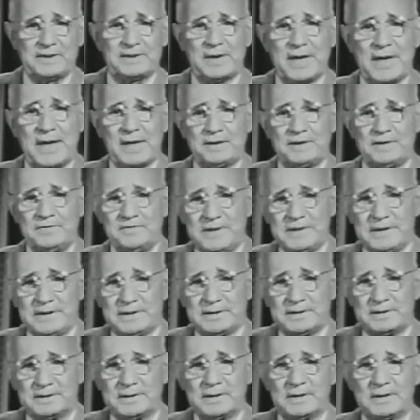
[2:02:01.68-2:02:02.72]
and defeat,
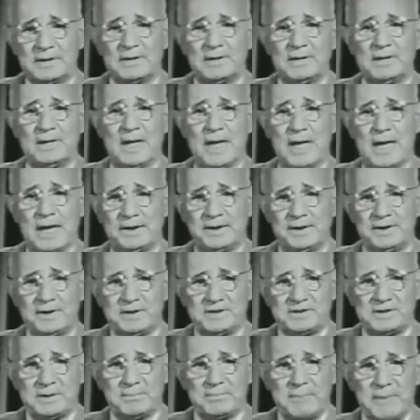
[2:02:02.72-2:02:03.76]
and it is
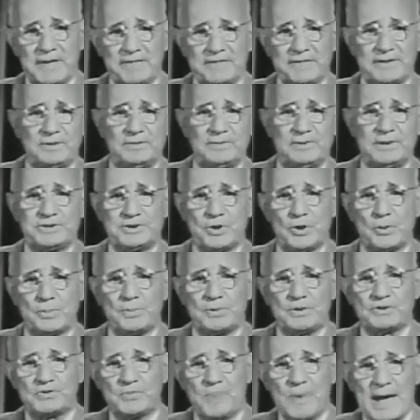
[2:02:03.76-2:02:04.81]
a method which
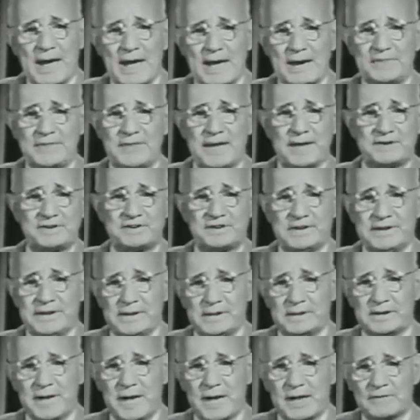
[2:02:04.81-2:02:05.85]
opens wide that
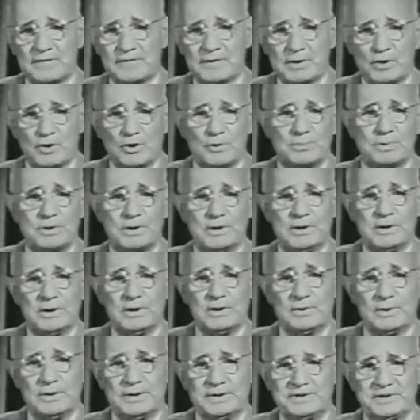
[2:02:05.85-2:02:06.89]
sealed envelope
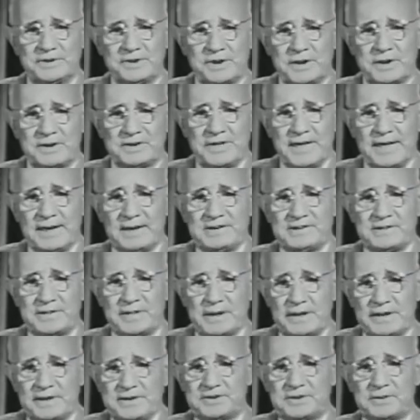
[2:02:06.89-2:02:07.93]
which contains the
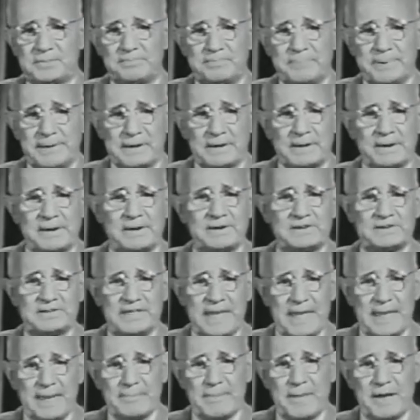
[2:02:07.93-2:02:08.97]
list of penalties
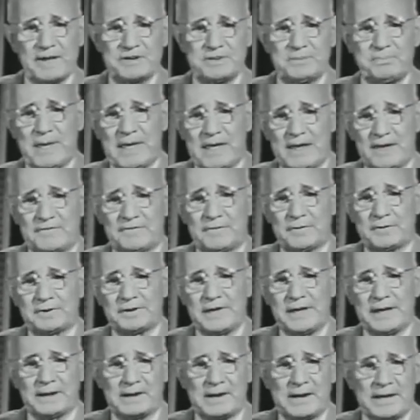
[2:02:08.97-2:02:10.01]
they must pay for
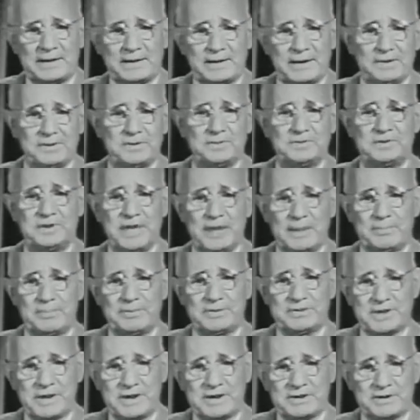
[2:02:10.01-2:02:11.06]
neglecting to take
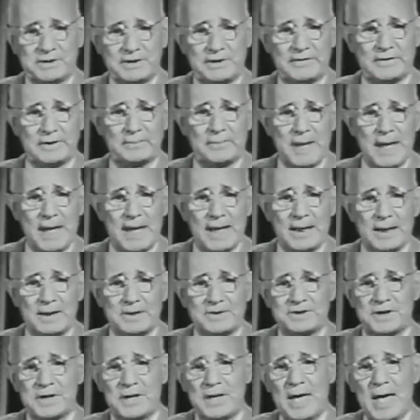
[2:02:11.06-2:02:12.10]
possession of their minds
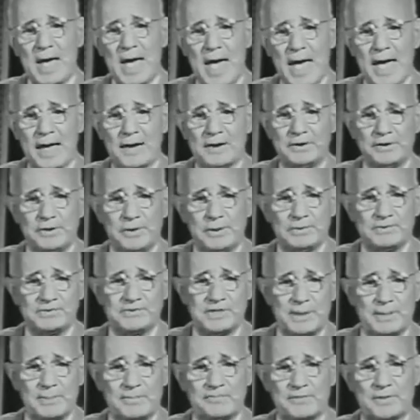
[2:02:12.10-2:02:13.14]
and use
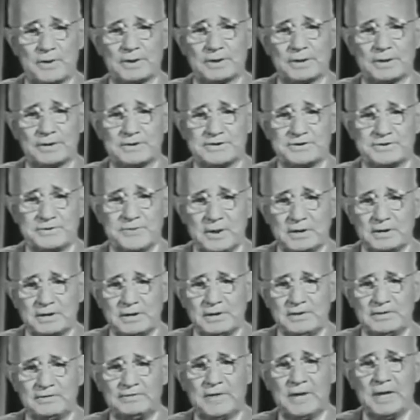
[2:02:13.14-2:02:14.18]
them for
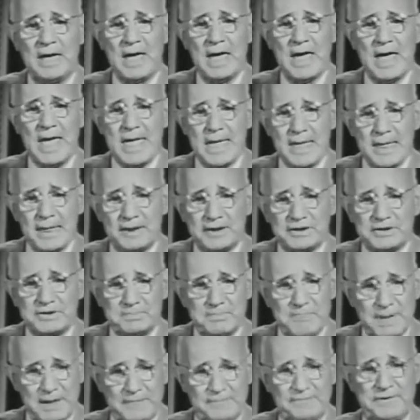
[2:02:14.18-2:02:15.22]
constructive ends
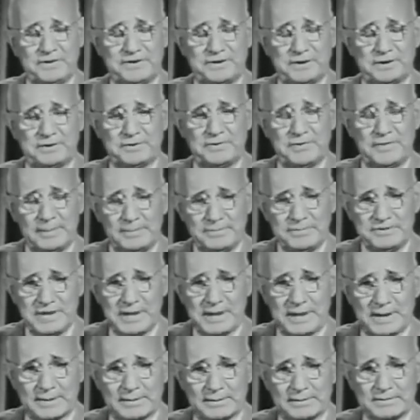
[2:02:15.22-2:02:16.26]
beneficial to
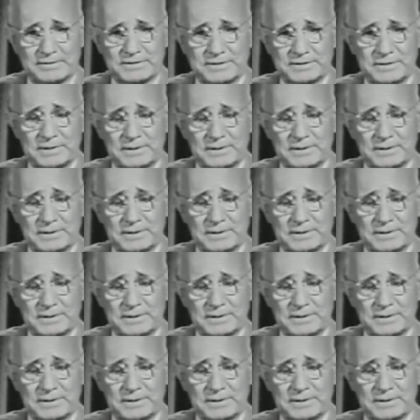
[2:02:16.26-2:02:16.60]
themselves.